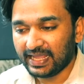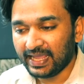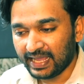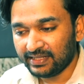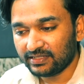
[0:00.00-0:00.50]

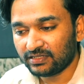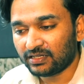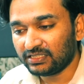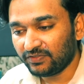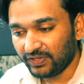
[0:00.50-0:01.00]
and the
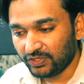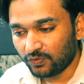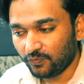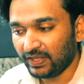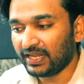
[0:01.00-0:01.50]
other video,
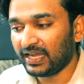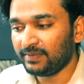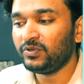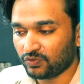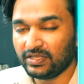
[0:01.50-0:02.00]
when I
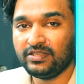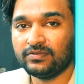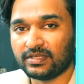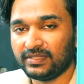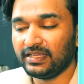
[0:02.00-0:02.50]
am showing you
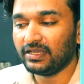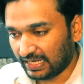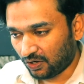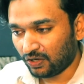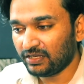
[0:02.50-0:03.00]
something
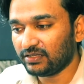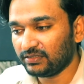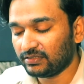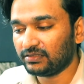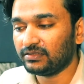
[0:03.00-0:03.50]
on
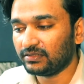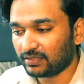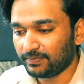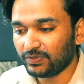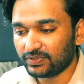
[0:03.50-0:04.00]
the
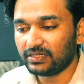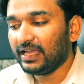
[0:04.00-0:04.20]
computer,